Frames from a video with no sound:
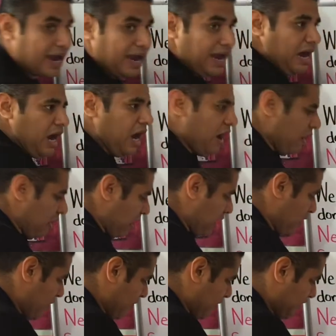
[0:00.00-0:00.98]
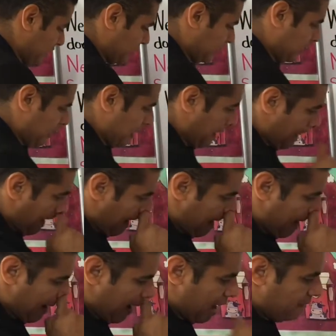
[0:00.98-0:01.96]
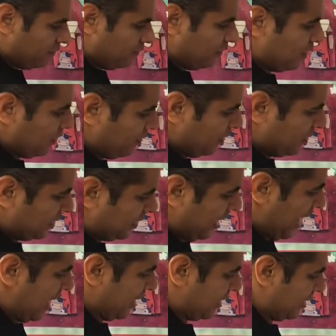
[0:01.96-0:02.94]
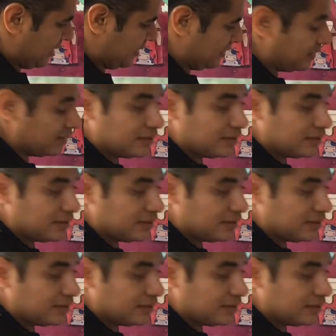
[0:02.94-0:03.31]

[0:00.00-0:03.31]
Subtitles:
Oh my God. I'm never sad.